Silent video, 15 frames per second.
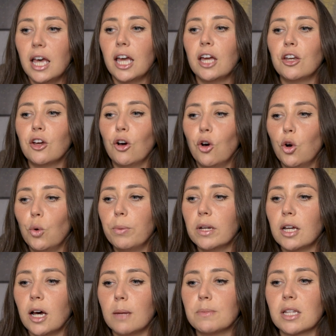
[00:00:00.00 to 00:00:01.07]
and open
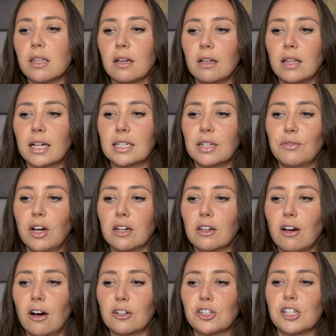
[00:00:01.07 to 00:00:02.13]
up to the collective
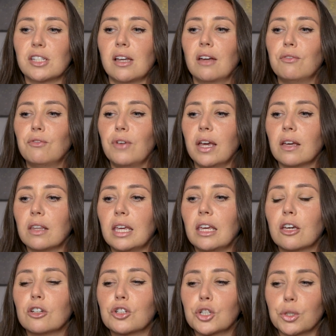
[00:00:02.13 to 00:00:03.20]
unconscious,
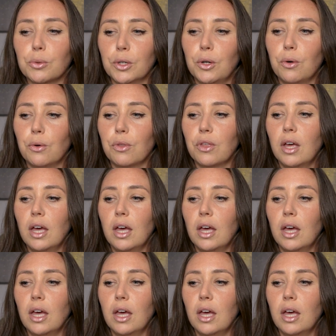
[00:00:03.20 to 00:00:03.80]
unveiling truth,